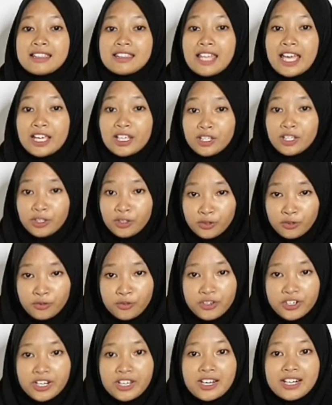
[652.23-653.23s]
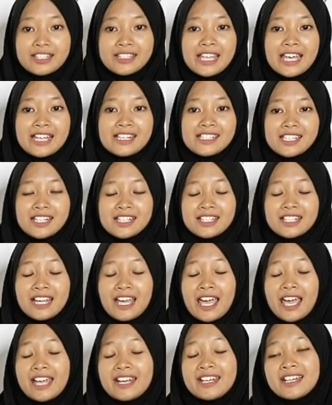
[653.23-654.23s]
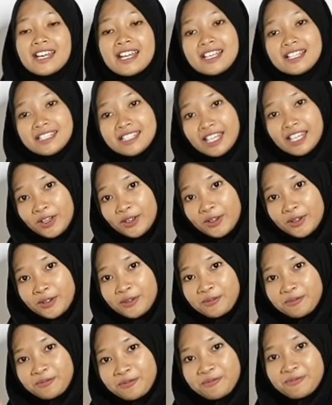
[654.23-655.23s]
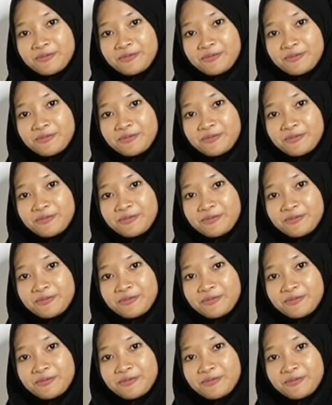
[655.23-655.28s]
Thank you for your attention and see you.